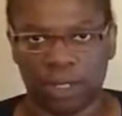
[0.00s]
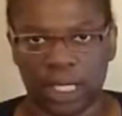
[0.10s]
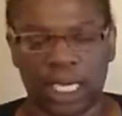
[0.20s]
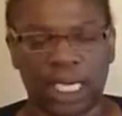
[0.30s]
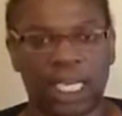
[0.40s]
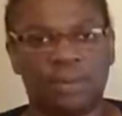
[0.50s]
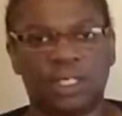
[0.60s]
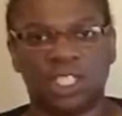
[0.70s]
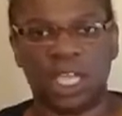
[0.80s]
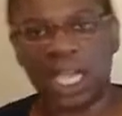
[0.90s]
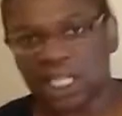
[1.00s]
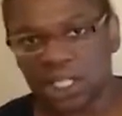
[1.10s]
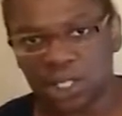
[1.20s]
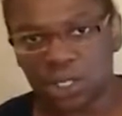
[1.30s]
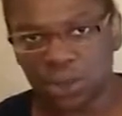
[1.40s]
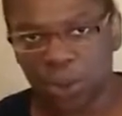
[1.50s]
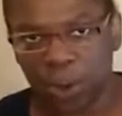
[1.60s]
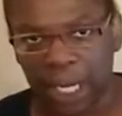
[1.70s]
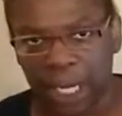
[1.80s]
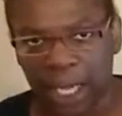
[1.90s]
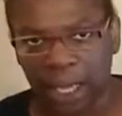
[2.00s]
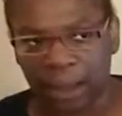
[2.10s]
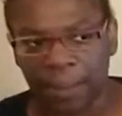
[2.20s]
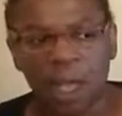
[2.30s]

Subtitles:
He keeps changing his story up.